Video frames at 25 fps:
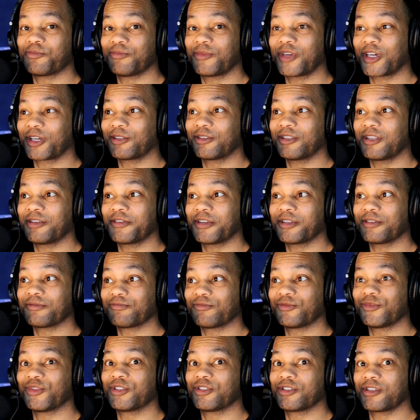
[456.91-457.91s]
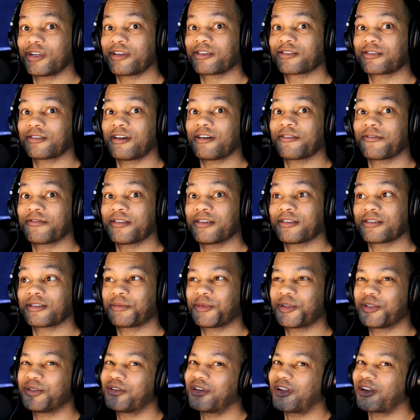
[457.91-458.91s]
make a living just off of this. I
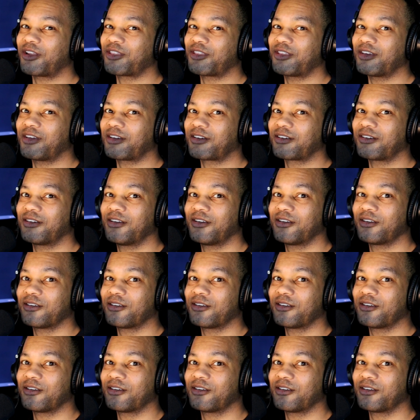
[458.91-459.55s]
mean, you got to think.